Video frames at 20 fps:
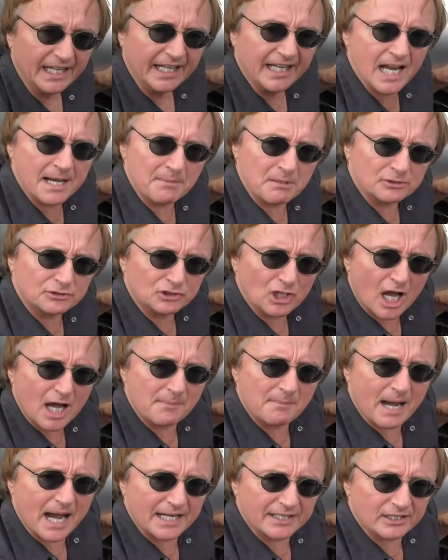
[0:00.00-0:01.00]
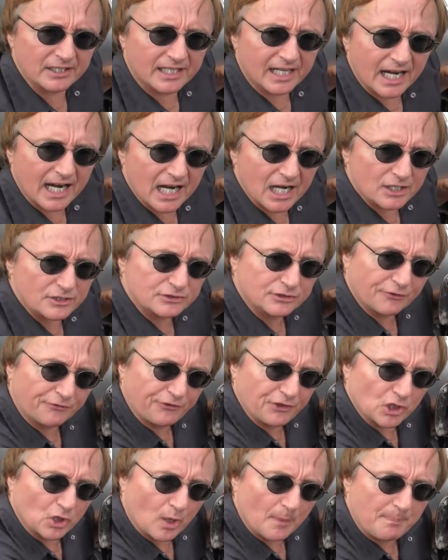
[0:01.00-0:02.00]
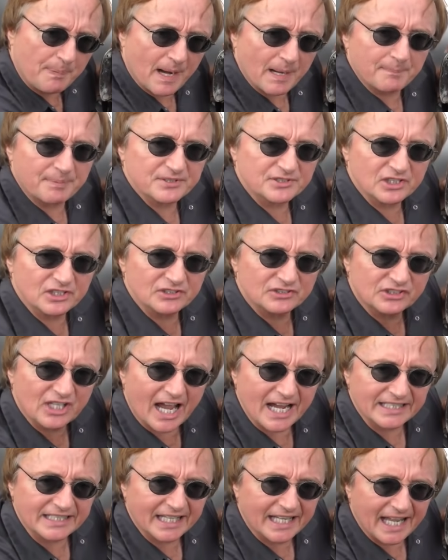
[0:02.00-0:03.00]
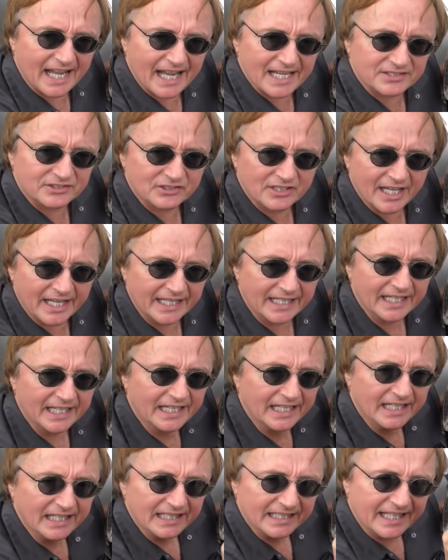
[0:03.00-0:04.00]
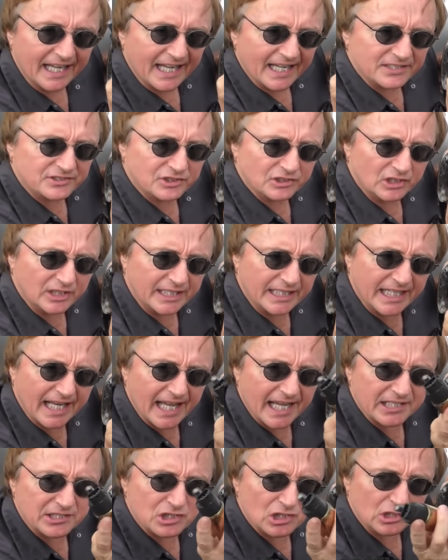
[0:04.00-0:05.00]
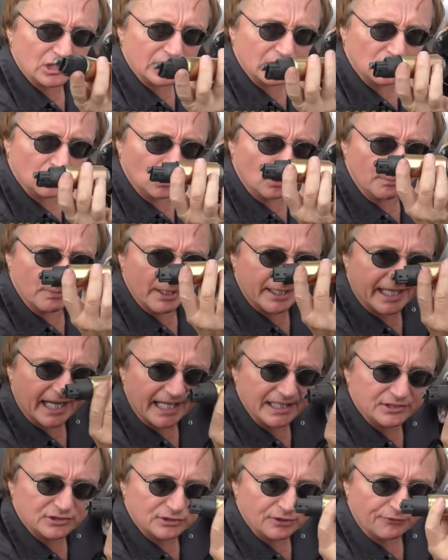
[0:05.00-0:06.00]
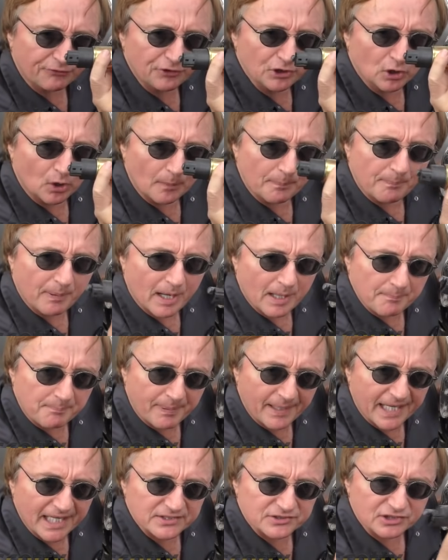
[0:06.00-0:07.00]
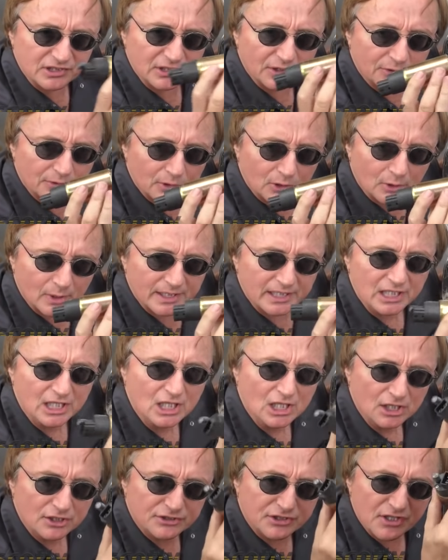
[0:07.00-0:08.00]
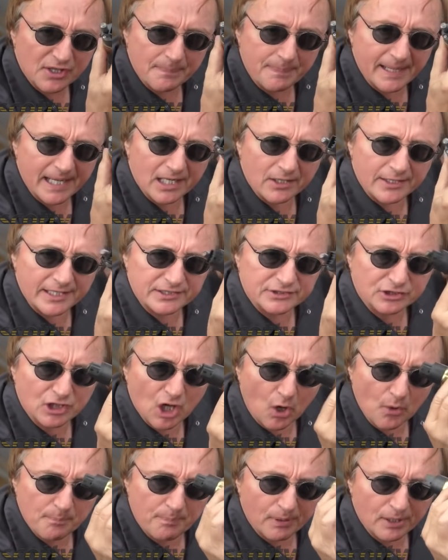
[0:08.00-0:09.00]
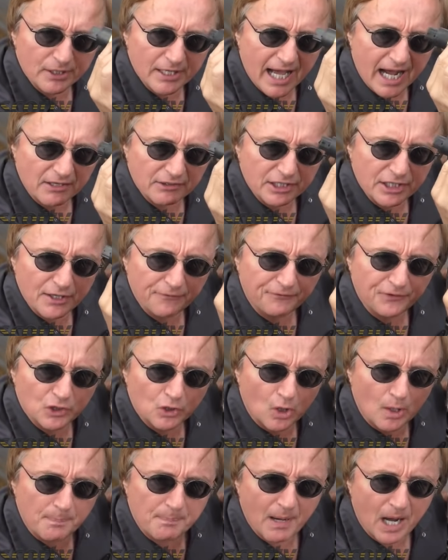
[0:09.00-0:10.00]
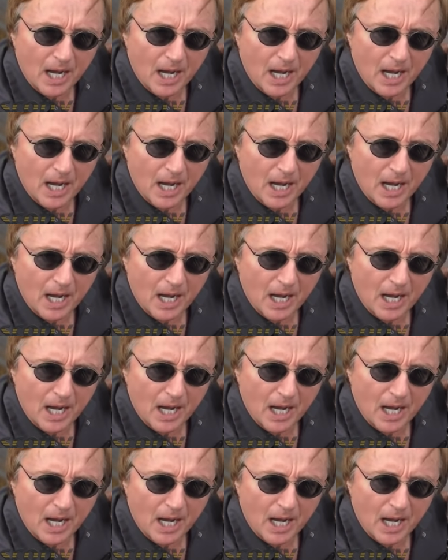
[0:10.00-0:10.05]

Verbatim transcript: In almost all modern cars, the fuel pump is inside the gas tank. Gasoline actually lubricates the fuel pump passing through it so the bearings don't burn out in the fuel